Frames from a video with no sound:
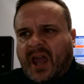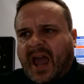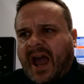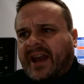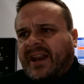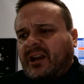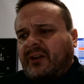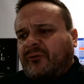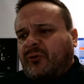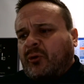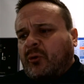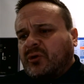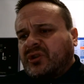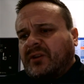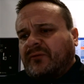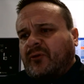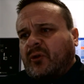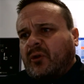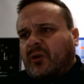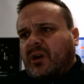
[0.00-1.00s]
And then, of course,
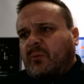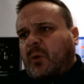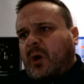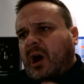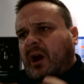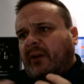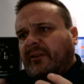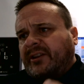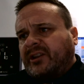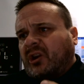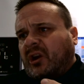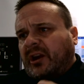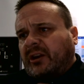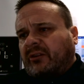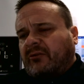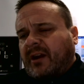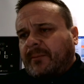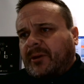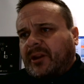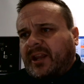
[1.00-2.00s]
I've got a wiring
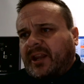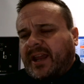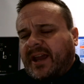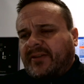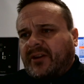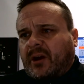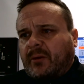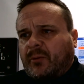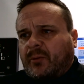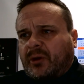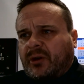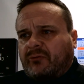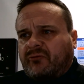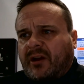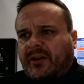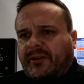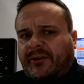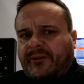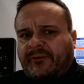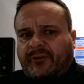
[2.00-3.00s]
diagram at the end that I'm going to
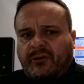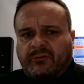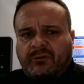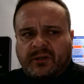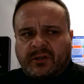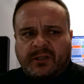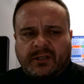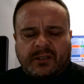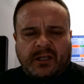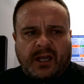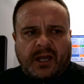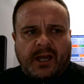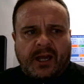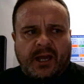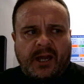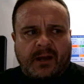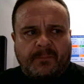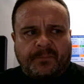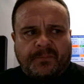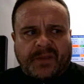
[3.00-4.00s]
run through,
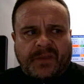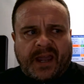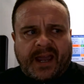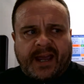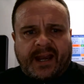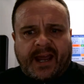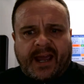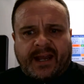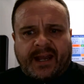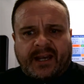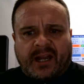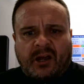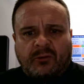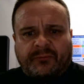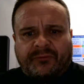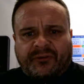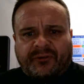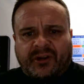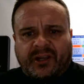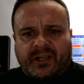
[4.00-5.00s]
um, and, and
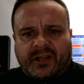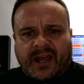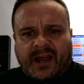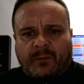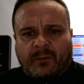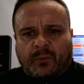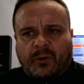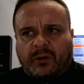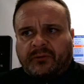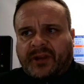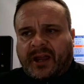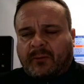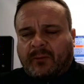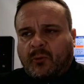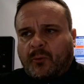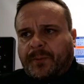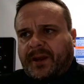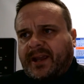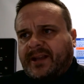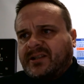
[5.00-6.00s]
hopefully that will that
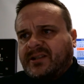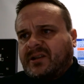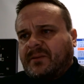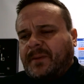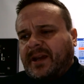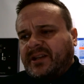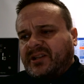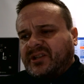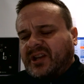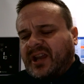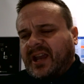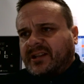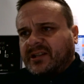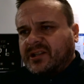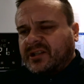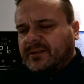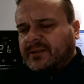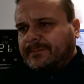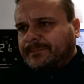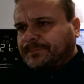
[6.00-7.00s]
will begin to make
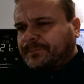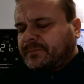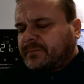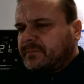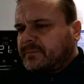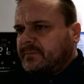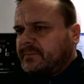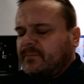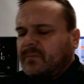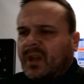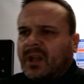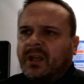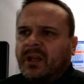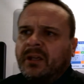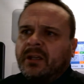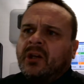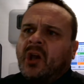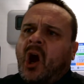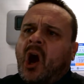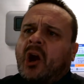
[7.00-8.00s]
sense.
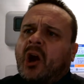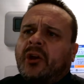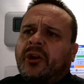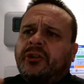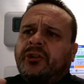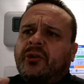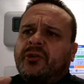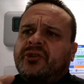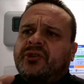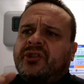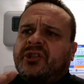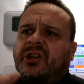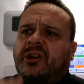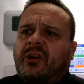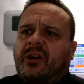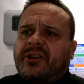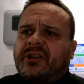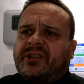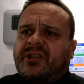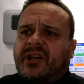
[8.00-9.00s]
I'm going to do
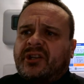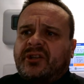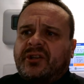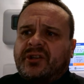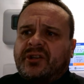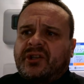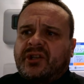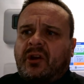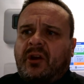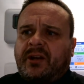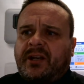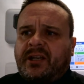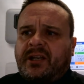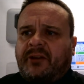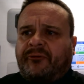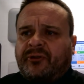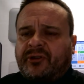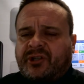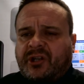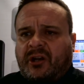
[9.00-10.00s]
tonight's session slightly
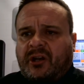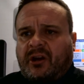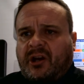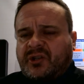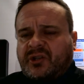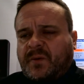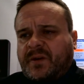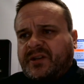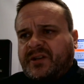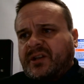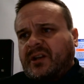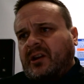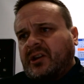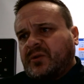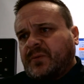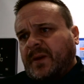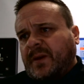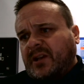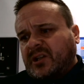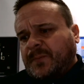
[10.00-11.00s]
different to last week. So
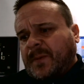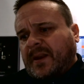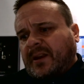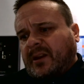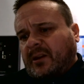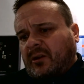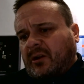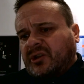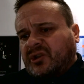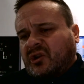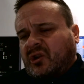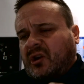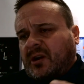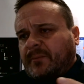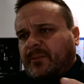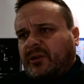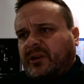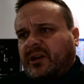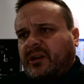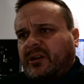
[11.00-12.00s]
last week I spent a lot of time
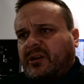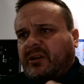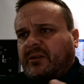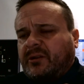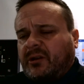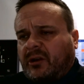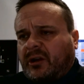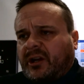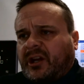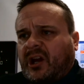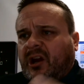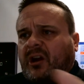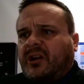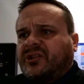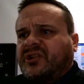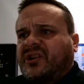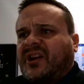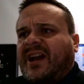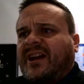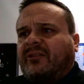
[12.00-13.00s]
looking at lot of
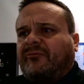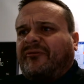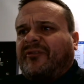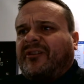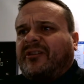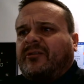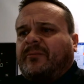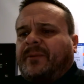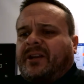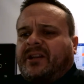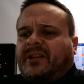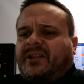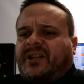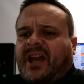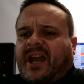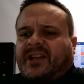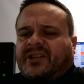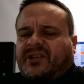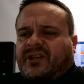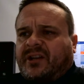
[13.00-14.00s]
cards I had in front of me in the
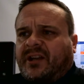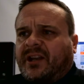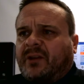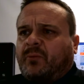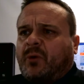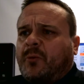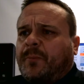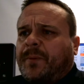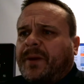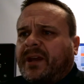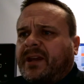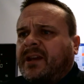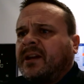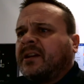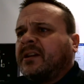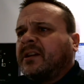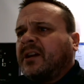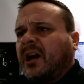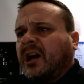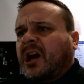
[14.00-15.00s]
desk, and there will be
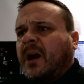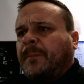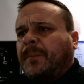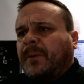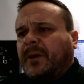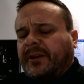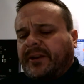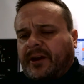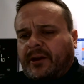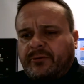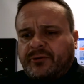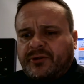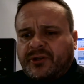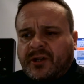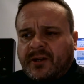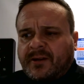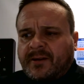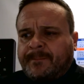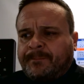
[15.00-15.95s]
a couple of those.